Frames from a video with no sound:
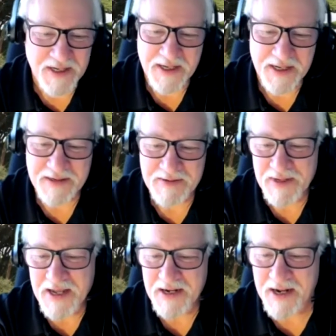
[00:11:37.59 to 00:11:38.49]
And
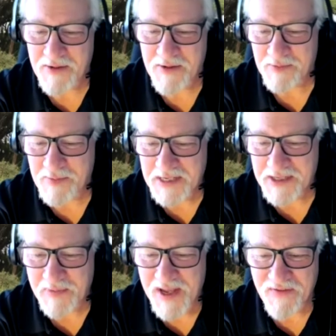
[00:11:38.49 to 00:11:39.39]
Leon, I don't mean to
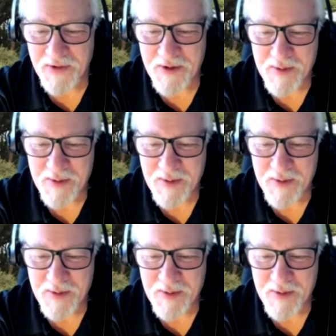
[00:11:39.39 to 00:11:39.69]
speak for you,